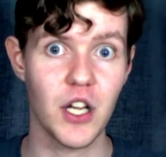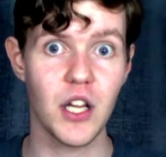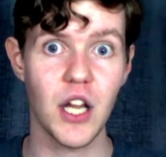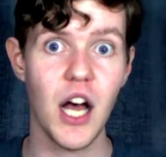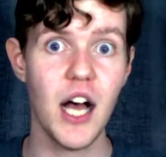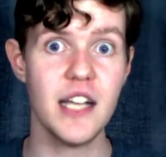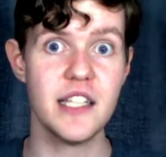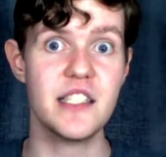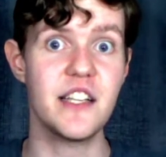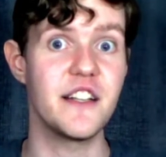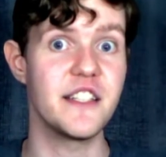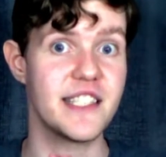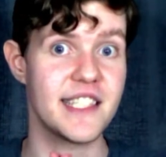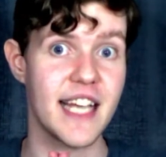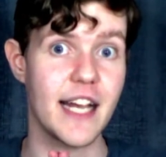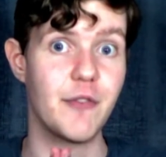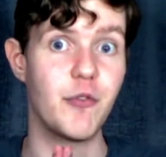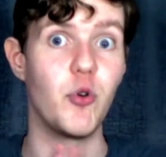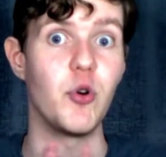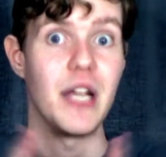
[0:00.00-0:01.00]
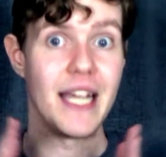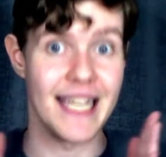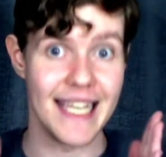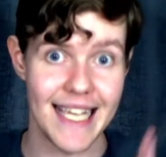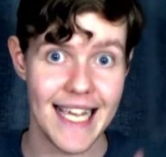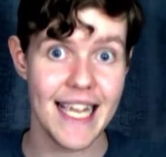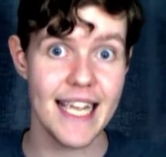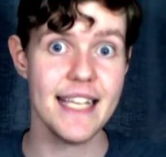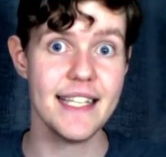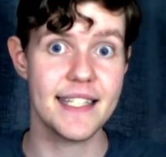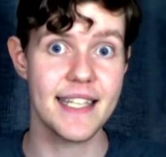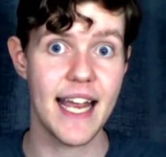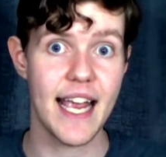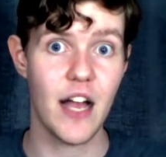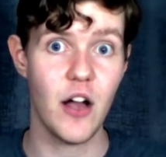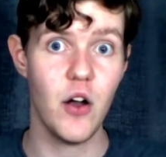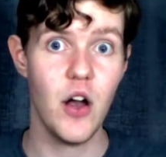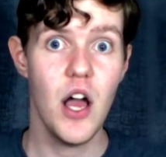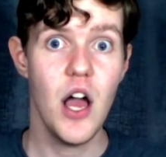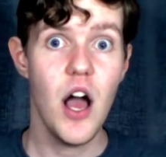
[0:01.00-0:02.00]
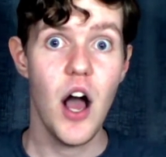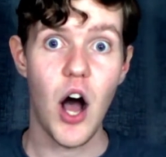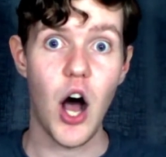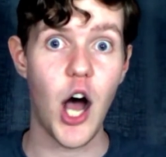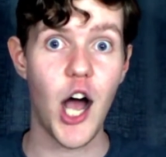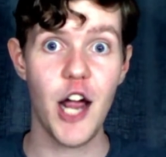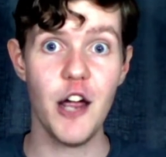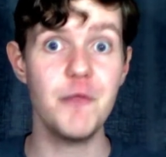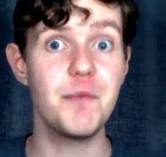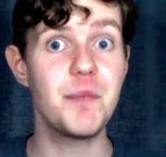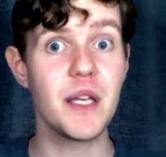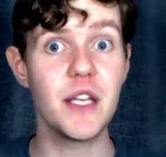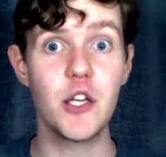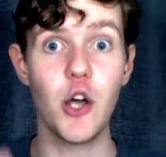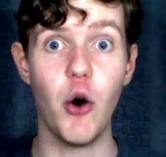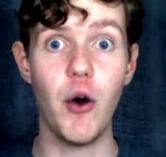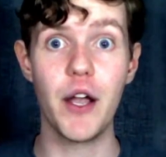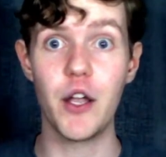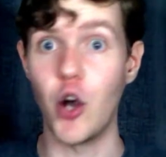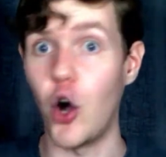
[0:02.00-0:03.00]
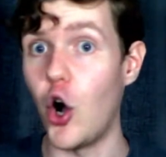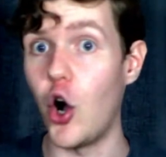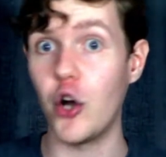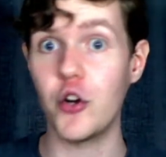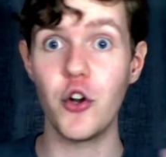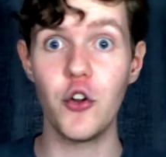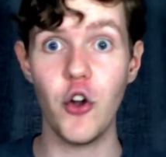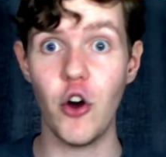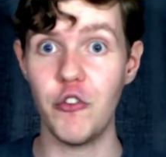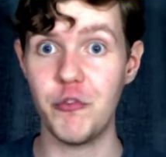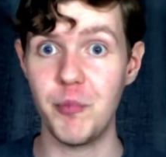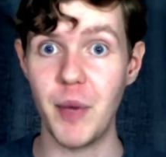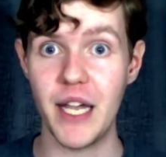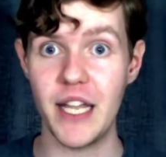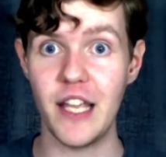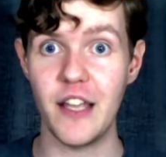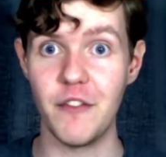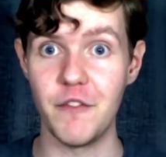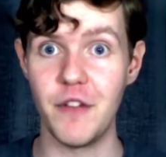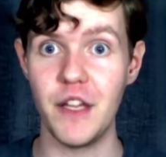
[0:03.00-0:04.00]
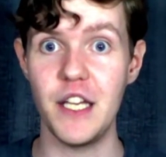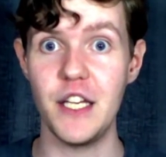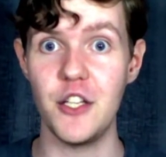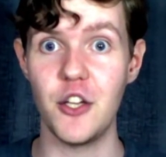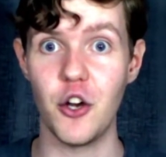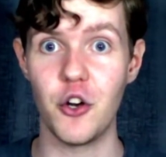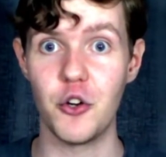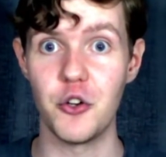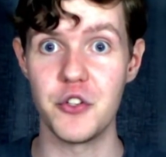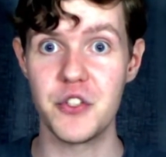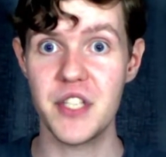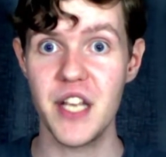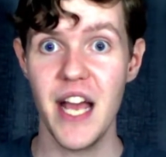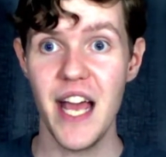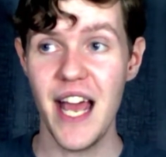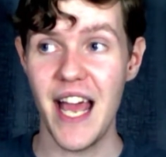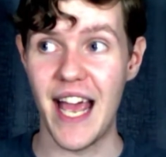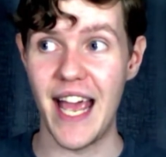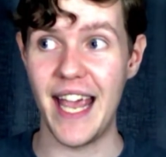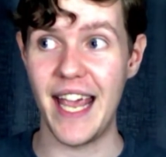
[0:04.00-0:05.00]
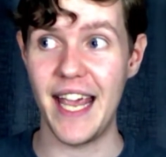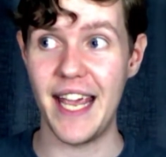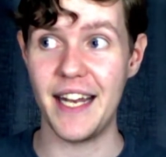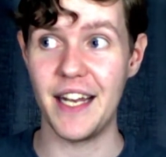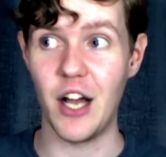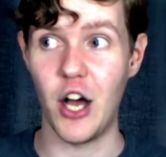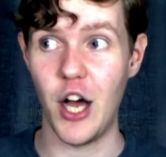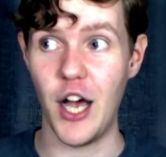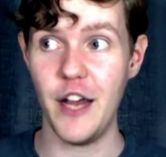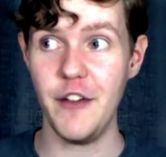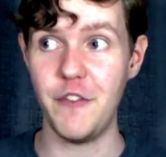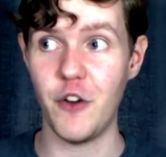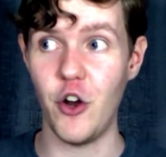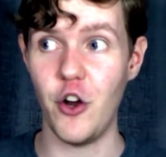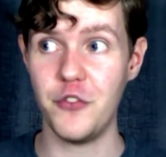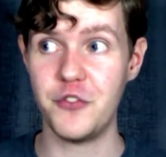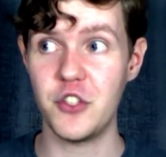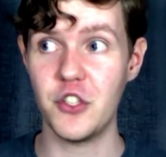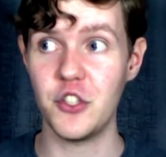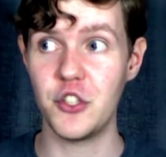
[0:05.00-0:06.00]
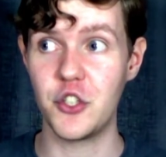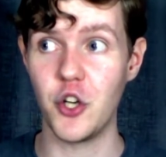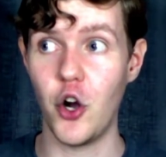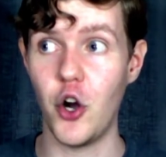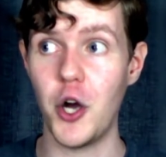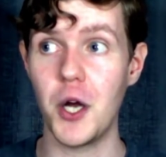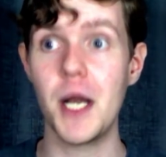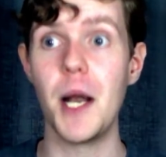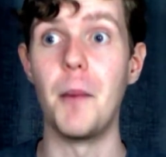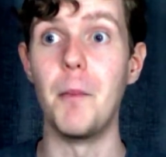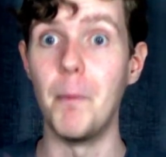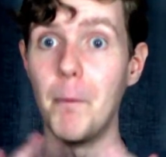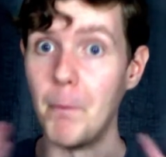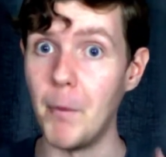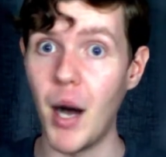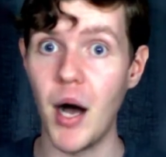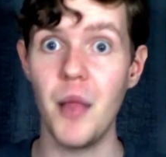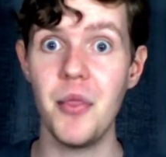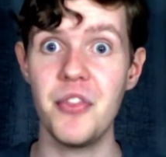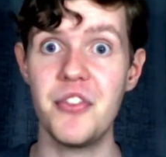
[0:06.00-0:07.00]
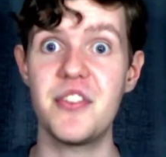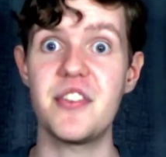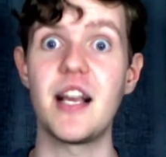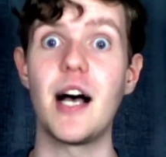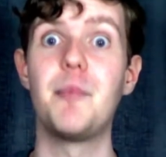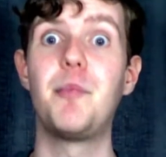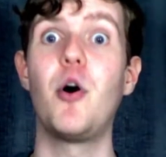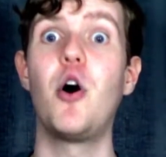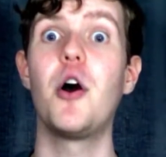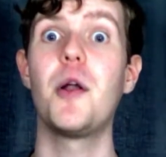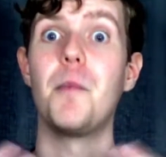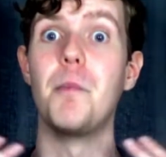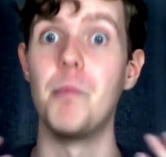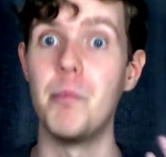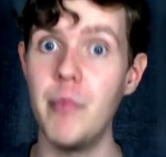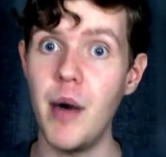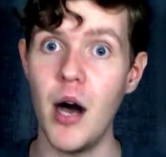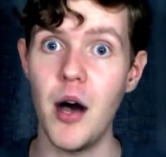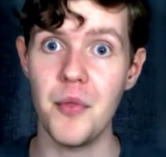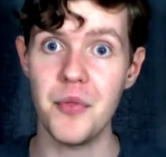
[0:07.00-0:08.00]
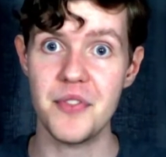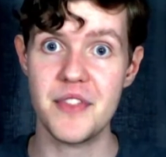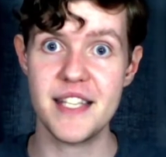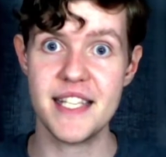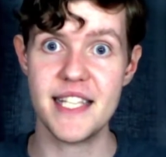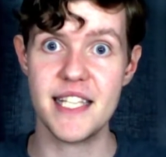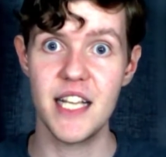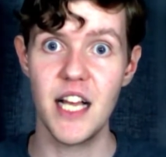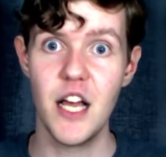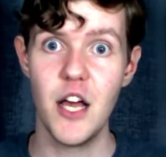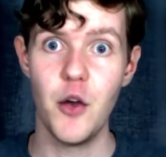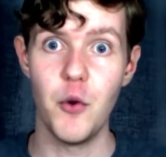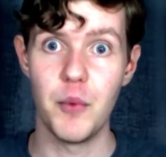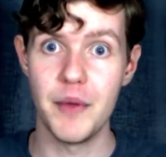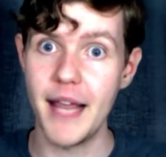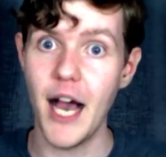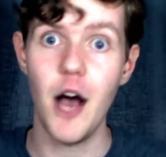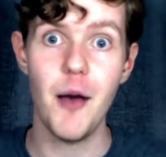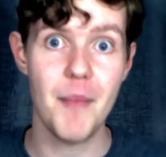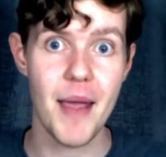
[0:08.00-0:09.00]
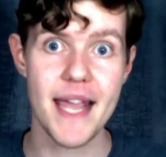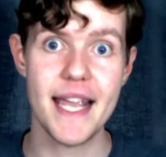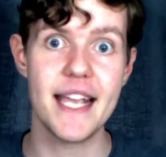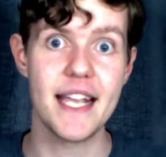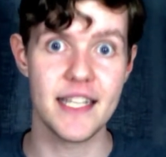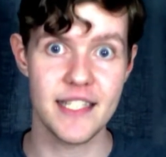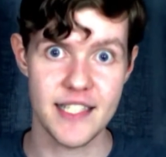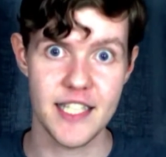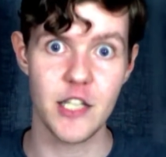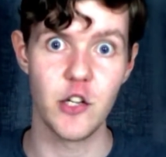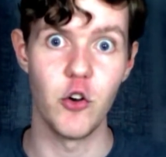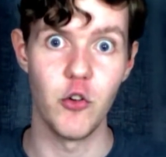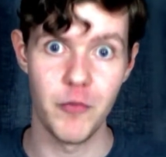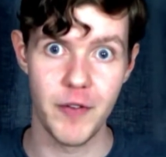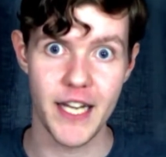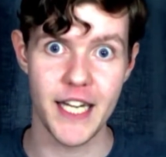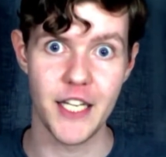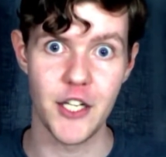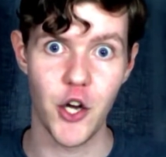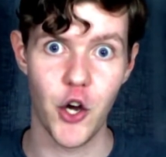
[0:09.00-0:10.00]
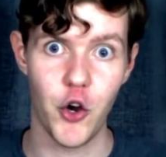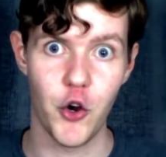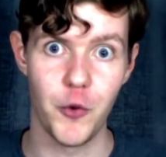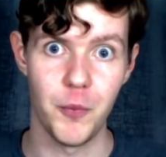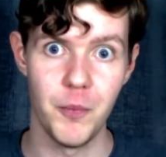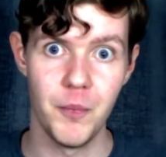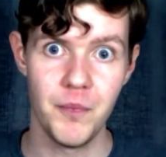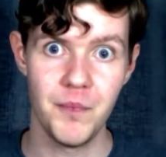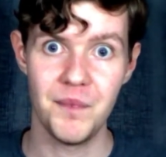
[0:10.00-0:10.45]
the last several years now, I've been going on and off making videos, and I've often gone months upon months without making a single video.